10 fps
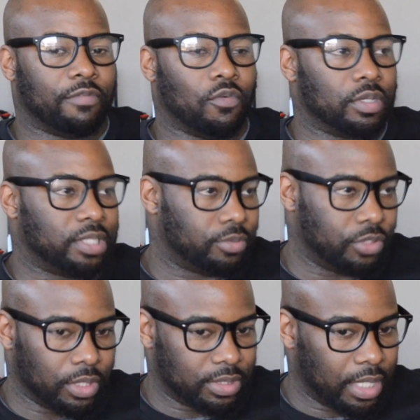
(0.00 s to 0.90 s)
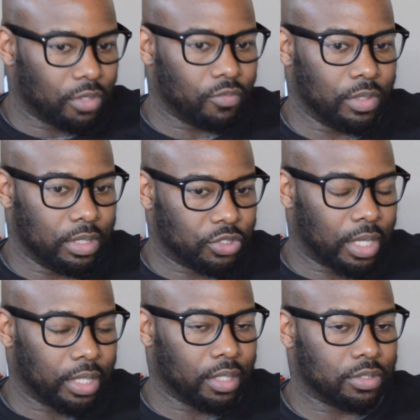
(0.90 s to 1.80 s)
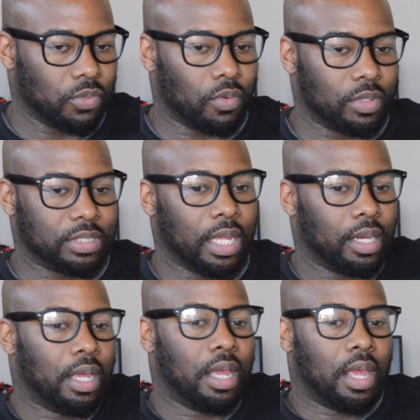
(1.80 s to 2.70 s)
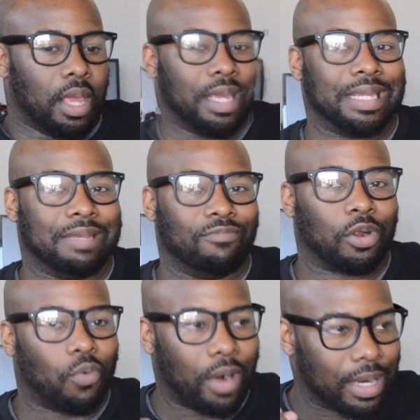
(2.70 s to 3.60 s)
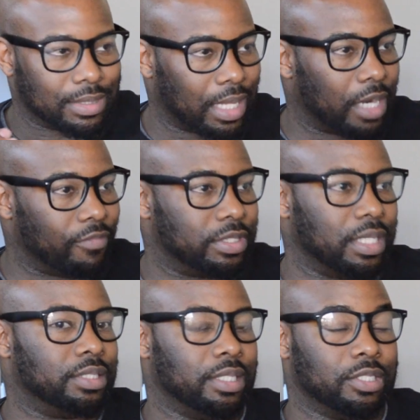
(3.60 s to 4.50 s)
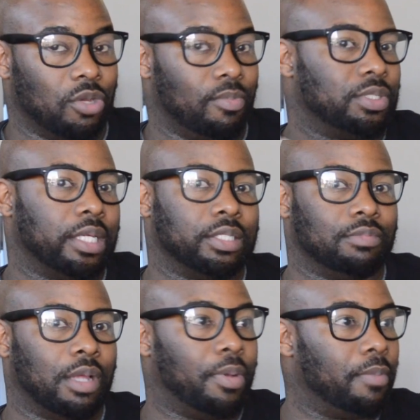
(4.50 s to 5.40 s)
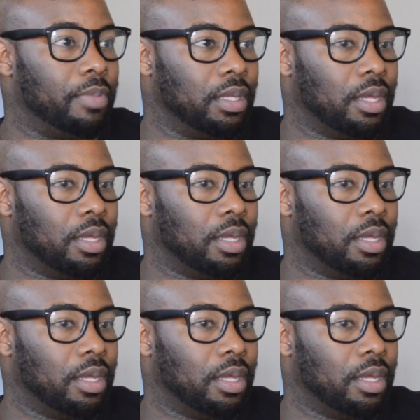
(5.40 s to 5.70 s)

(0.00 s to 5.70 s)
or 4 steps you can take to really try to get towards that. It requires a lot of attention. It's almost like a puppy.